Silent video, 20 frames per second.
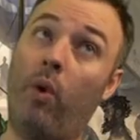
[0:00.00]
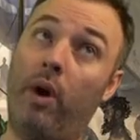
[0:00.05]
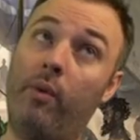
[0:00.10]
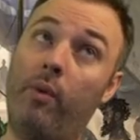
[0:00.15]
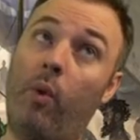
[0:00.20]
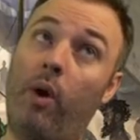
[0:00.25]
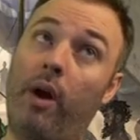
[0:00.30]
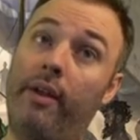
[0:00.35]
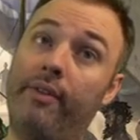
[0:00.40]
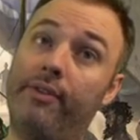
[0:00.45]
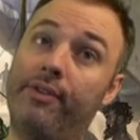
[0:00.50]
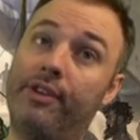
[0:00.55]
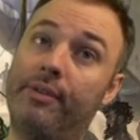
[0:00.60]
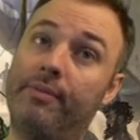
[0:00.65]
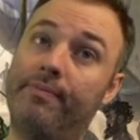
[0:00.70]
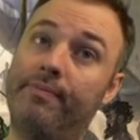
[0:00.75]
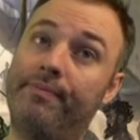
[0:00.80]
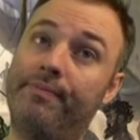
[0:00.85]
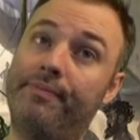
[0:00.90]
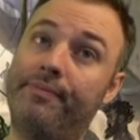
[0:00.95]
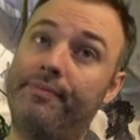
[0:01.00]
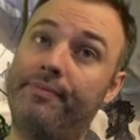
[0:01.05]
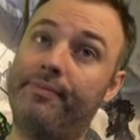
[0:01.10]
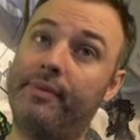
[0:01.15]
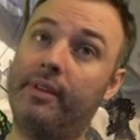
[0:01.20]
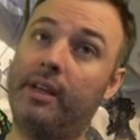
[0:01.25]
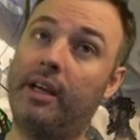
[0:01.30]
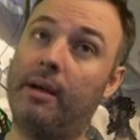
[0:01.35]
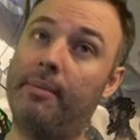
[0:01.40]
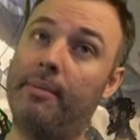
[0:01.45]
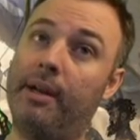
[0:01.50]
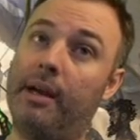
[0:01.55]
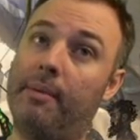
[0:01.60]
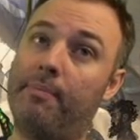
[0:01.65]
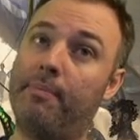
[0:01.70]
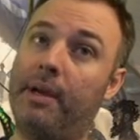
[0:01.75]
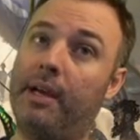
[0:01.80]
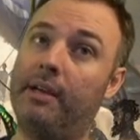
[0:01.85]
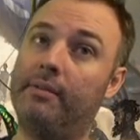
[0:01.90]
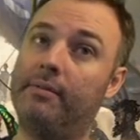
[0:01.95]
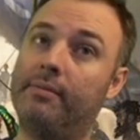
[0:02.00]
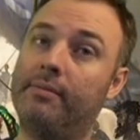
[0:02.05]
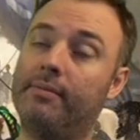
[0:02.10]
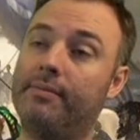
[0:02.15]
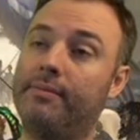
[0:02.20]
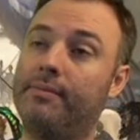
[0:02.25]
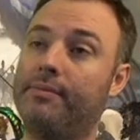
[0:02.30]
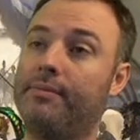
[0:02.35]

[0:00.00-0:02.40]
of one ones coming up, man.